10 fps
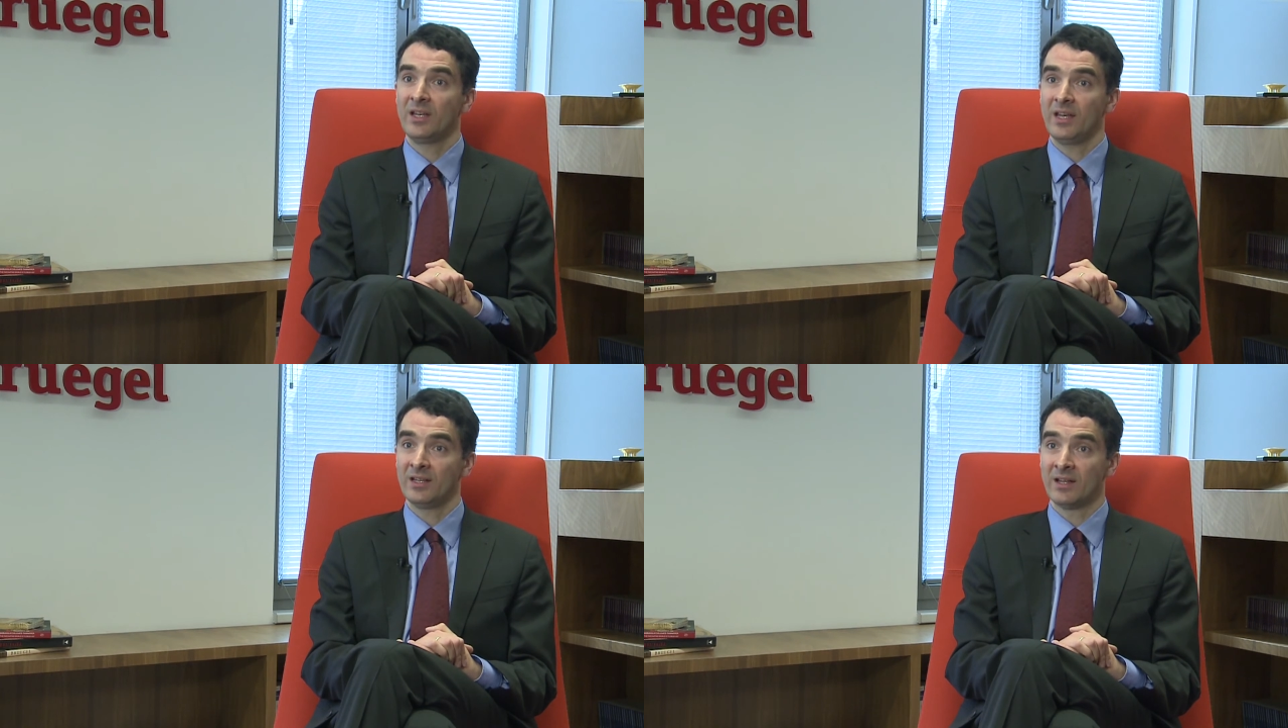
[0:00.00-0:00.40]

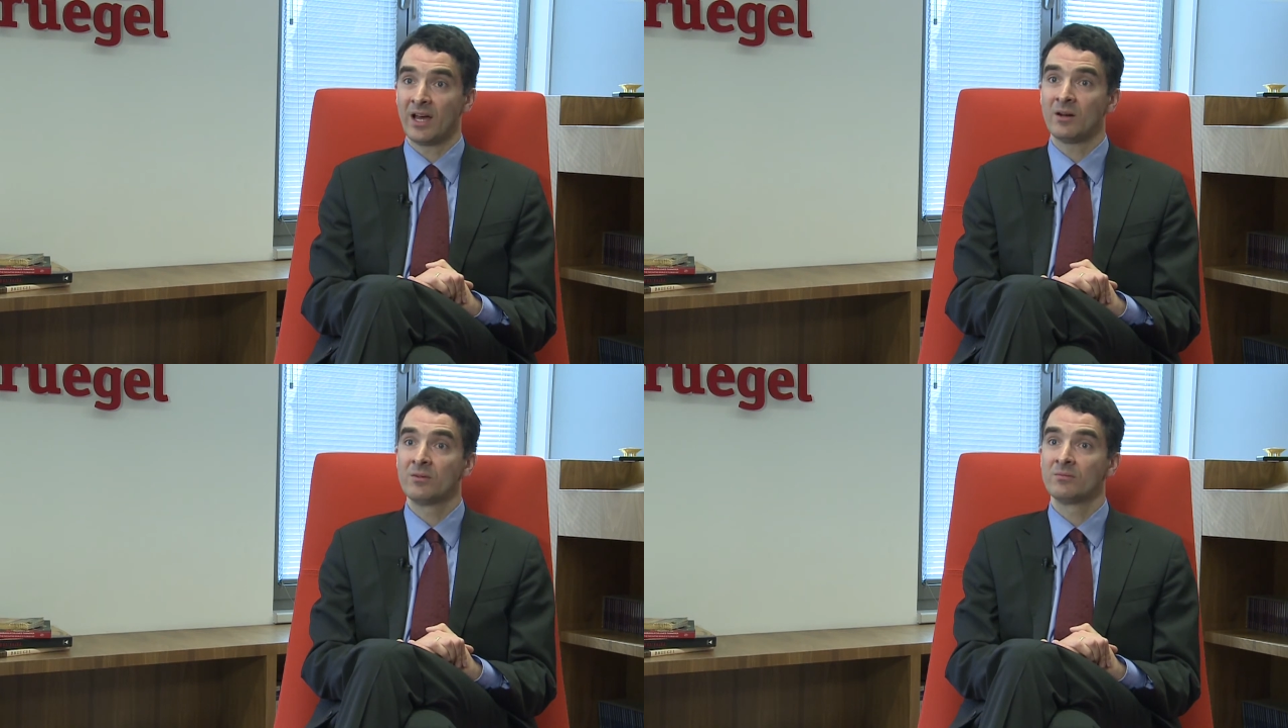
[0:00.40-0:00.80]
and
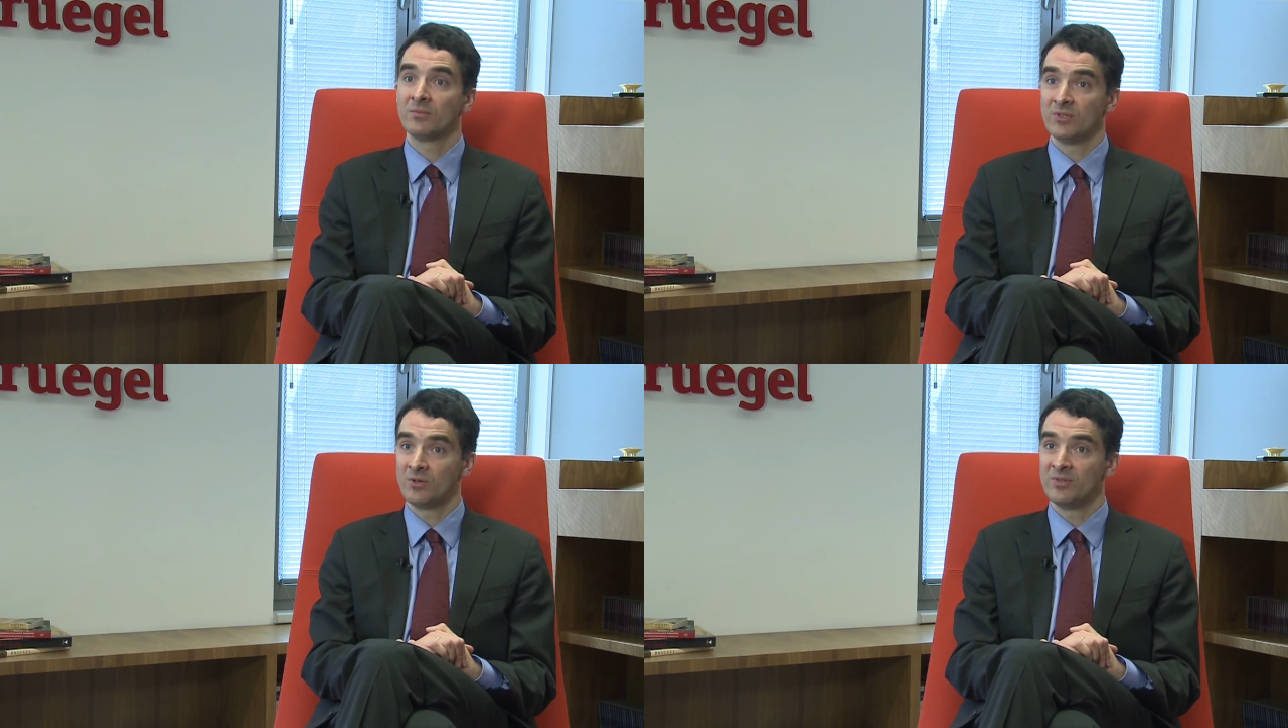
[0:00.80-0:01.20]
now,
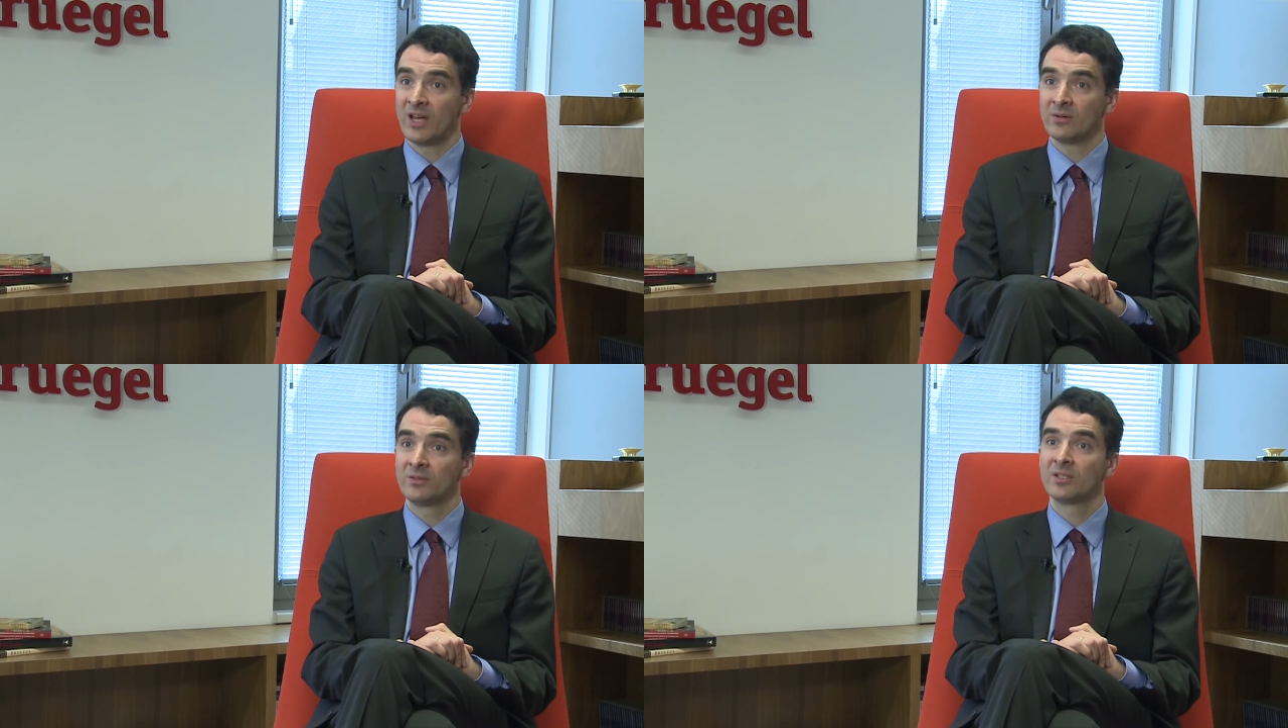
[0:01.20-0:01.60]
no
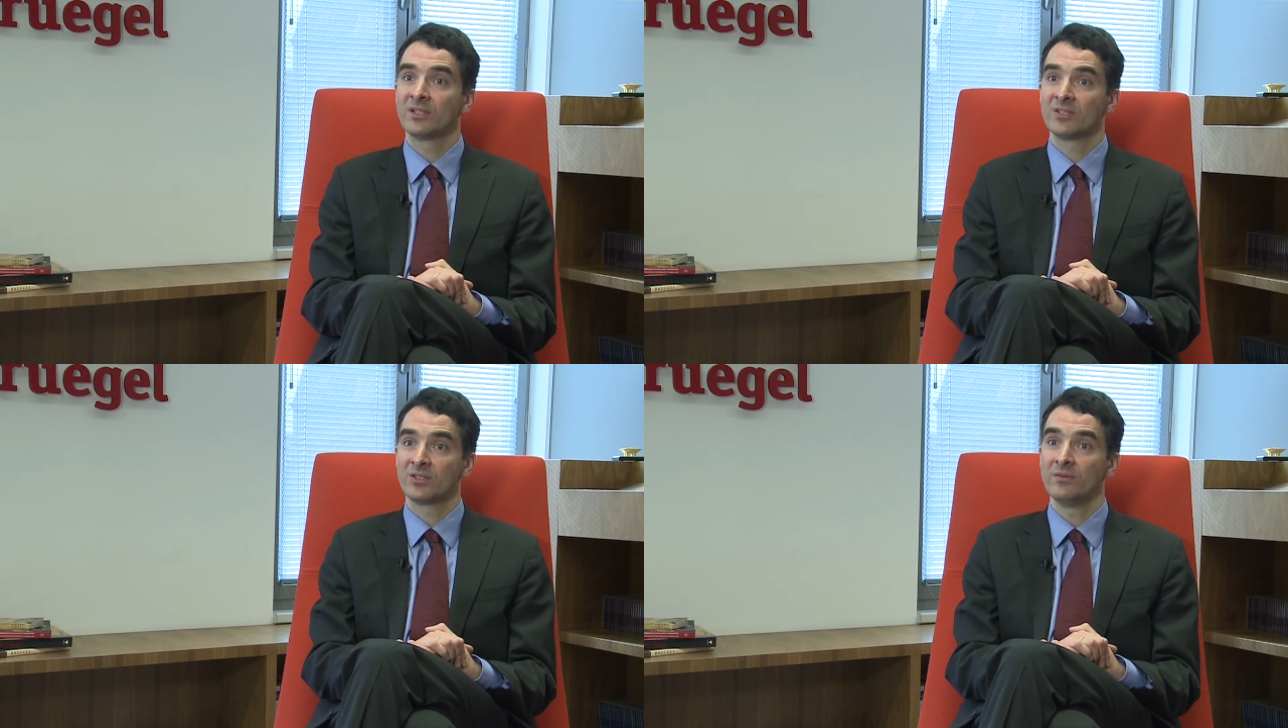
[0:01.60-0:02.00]
doubt,
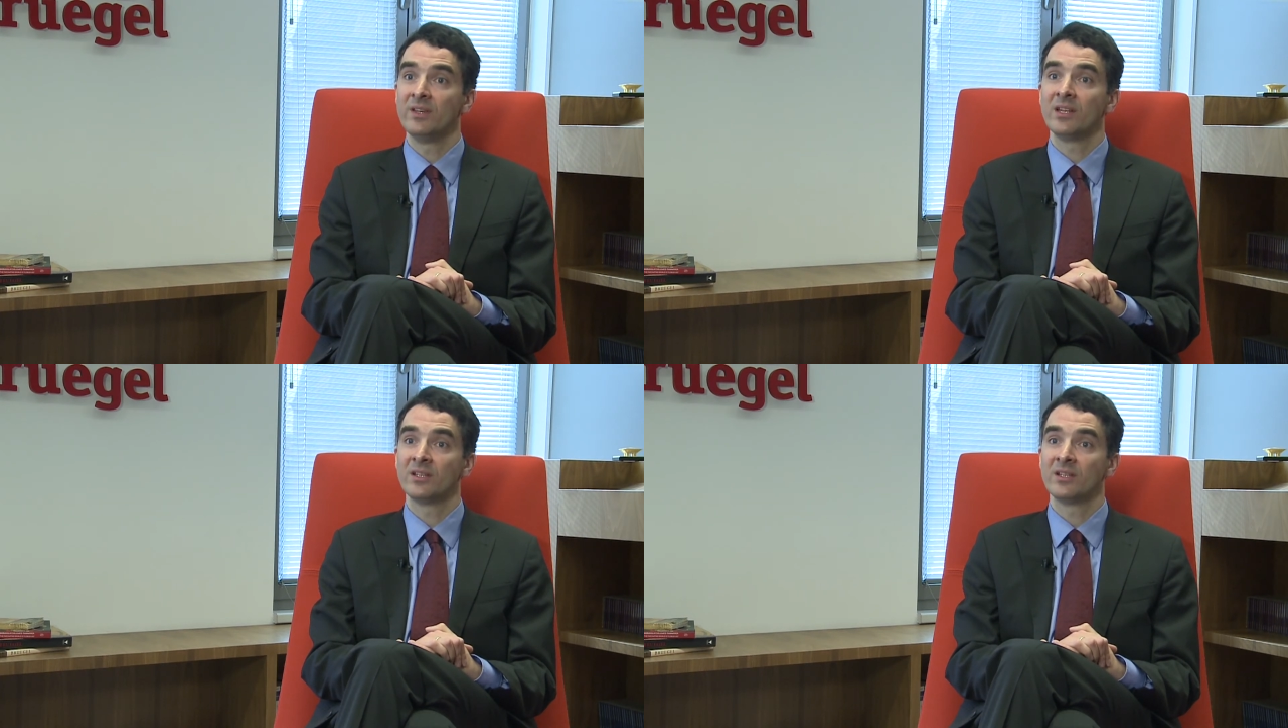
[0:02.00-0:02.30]
Slovenia